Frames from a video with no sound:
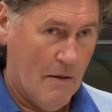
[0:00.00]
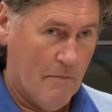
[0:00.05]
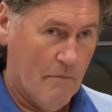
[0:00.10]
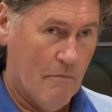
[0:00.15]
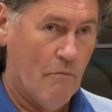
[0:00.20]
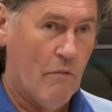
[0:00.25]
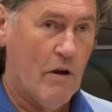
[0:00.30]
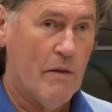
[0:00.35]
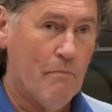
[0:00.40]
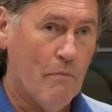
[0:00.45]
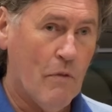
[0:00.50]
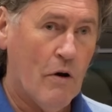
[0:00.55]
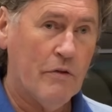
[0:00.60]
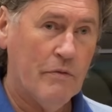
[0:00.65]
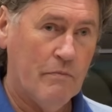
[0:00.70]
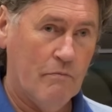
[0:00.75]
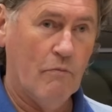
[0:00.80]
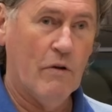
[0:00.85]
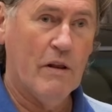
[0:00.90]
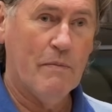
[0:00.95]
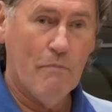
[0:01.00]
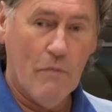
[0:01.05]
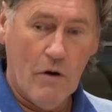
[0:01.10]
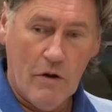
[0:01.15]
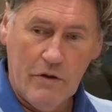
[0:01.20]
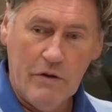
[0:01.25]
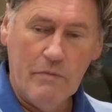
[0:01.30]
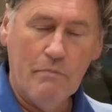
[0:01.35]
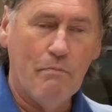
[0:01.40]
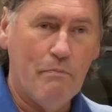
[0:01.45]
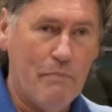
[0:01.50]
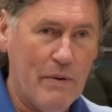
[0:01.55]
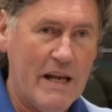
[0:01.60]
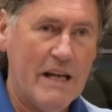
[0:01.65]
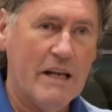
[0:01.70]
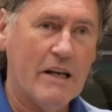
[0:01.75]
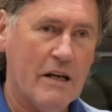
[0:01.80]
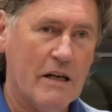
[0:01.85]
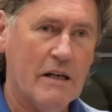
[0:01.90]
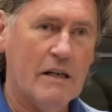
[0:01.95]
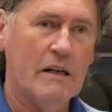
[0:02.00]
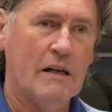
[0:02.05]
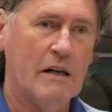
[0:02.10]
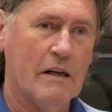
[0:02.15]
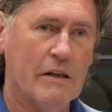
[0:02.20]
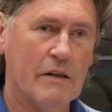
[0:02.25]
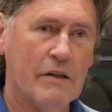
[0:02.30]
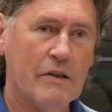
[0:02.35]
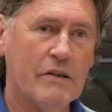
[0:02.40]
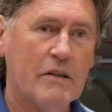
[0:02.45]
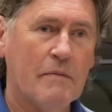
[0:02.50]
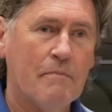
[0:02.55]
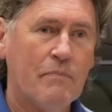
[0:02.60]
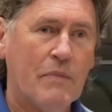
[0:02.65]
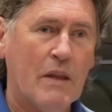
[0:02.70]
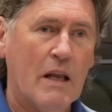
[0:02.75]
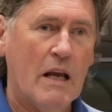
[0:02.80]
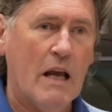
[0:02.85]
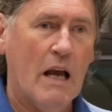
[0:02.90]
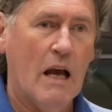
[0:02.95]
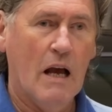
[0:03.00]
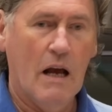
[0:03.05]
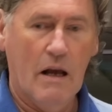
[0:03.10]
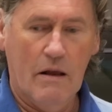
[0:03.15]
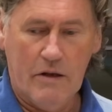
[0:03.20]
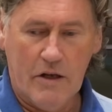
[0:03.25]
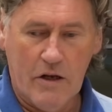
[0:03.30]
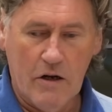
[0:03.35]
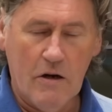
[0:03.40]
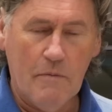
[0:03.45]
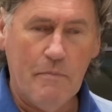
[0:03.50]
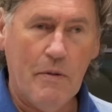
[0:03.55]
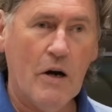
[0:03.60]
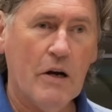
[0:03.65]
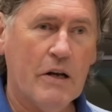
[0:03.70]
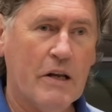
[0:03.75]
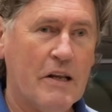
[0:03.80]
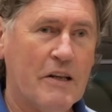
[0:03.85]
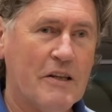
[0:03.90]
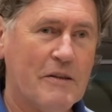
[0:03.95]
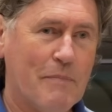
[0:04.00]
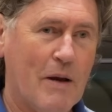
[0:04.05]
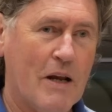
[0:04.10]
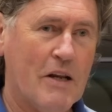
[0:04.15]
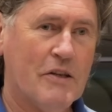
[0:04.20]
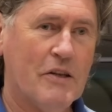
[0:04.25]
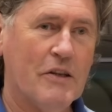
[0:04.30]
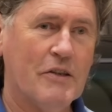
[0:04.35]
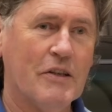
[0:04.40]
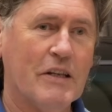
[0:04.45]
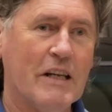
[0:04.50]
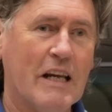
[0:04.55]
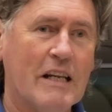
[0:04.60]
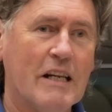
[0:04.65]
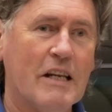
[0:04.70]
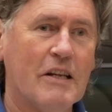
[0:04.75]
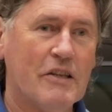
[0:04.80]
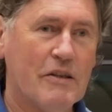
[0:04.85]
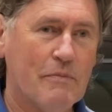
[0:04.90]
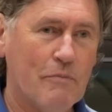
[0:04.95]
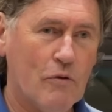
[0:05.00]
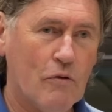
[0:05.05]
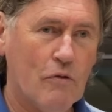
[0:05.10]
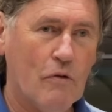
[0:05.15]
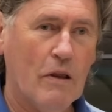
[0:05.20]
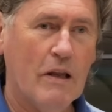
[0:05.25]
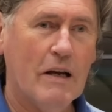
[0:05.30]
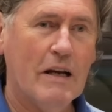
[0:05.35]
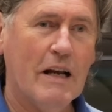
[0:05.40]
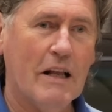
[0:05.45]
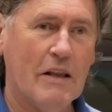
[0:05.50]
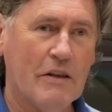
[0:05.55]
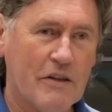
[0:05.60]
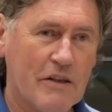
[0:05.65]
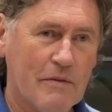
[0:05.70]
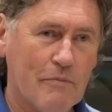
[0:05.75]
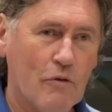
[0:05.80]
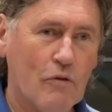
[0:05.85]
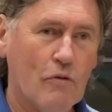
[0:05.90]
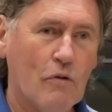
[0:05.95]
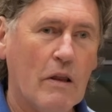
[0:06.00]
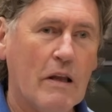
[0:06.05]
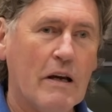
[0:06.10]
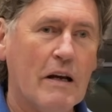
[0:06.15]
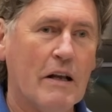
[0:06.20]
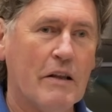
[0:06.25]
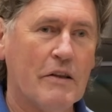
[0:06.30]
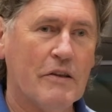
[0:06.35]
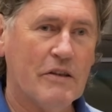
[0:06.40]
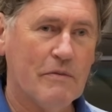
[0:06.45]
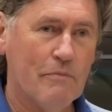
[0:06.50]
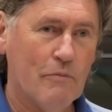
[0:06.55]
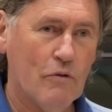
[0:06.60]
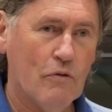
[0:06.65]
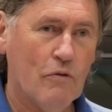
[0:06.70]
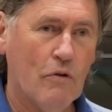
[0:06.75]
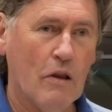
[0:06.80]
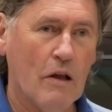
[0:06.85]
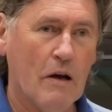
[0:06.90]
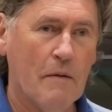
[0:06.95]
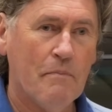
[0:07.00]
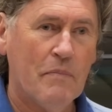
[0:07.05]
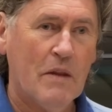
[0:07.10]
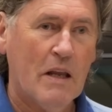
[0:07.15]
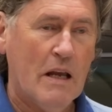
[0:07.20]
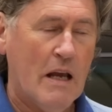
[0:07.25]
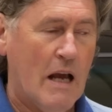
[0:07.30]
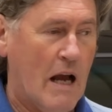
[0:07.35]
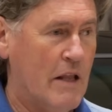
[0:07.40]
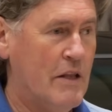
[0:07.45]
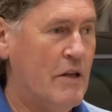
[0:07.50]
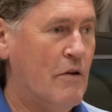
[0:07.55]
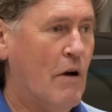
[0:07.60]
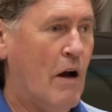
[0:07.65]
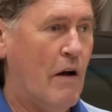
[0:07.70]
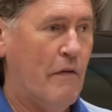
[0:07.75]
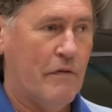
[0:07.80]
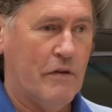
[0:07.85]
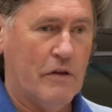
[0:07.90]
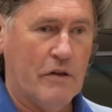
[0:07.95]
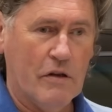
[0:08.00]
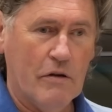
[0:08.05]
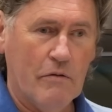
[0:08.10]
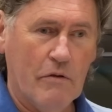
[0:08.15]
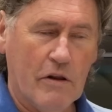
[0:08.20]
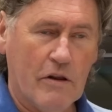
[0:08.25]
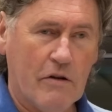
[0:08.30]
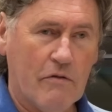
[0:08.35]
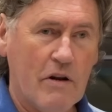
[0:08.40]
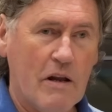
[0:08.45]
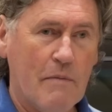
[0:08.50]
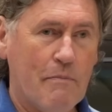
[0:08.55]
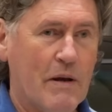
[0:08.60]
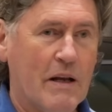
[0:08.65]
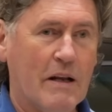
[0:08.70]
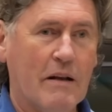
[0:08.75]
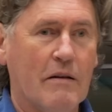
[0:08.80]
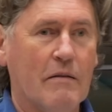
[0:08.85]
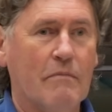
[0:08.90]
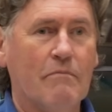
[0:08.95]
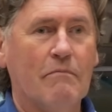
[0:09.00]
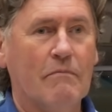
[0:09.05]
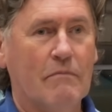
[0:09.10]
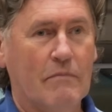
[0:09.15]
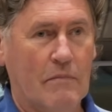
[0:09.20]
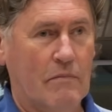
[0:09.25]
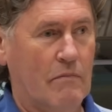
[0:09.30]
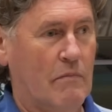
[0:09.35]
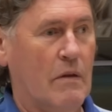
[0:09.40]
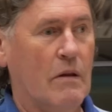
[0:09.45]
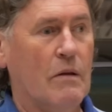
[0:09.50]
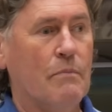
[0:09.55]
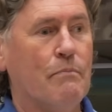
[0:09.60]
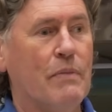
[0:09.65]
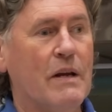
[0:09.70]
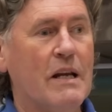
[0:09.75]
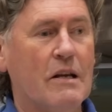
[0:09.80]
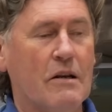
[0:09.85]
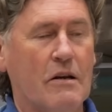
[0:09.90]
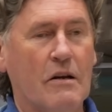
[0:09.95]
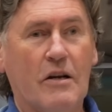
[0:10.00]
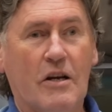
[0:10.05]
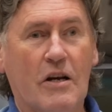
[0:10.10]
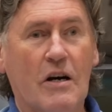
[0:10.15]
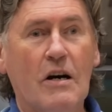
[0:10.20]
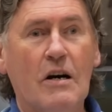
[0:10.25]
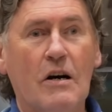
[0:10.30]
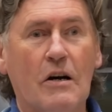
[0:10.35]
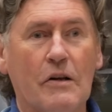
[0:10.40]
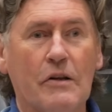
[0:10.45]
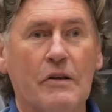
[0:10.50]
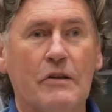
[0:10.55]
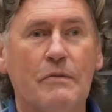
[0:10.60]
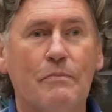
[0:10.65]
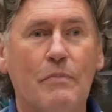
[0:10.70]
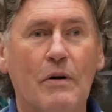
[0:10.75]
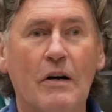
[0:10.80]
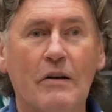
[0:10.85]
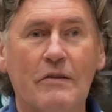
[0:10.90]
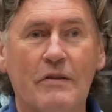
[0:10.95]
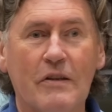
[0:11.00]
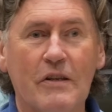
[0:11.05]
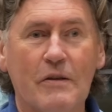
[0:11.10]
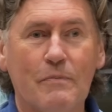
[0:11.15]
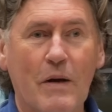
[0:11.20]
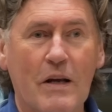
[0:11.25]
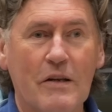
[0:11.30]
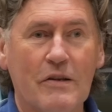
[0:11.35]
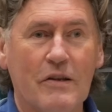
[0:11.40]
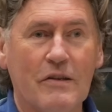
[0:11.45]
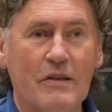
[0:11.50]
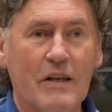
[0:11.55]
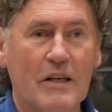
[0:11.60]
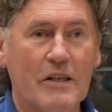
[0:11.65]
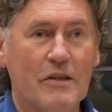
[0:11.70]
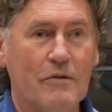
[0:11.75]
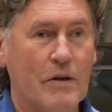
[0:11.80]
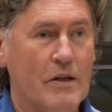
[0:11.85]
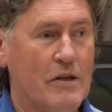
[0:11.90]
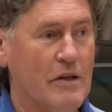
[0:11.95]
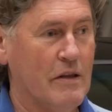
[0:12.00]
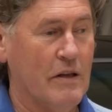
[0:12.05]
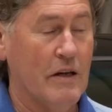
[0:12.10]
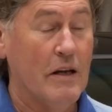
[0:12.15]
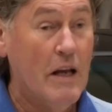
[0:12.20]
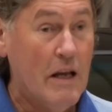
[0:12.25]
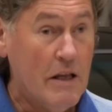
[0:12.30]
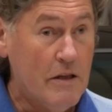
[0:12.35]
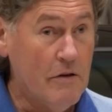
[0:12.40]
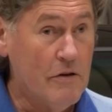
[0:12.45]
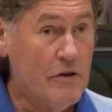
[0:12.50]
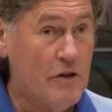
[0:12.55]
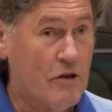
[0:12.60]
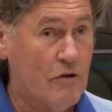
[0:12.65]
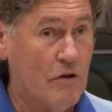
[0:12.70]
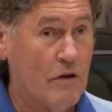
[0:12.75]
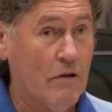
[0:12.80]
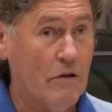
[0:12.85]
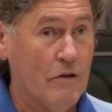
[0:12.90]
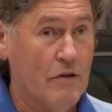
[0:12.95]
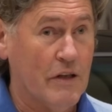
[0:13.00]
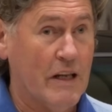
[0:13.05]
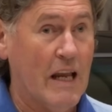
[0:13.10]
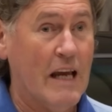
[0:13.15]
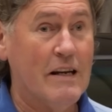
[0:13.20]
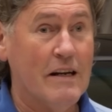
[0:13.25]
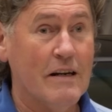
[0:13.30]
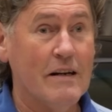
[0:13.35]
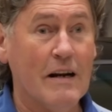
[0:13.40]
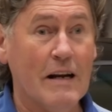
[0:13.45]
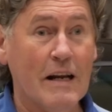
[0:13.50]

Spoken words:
with modern big cars, car parking spaces are getting smaller and smaller and smaller, and you have 2 or 3 big cars parked in spaces next to each other. You struggle to get in and